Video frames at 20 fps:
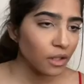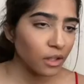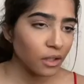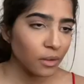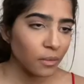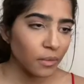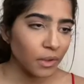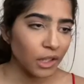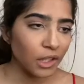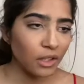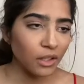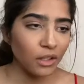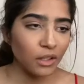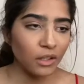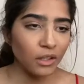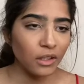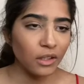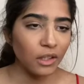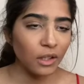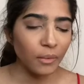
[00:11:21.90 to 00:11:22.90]

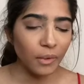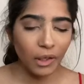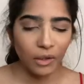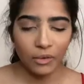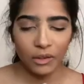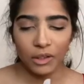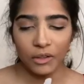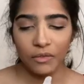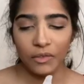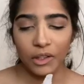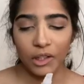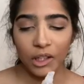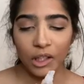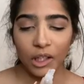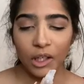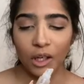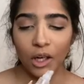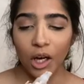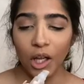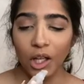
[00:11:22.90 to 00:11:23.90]
Because I'm not really
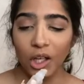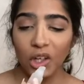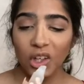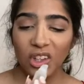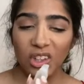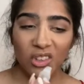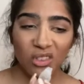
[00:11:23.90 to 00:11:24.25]
feeling color.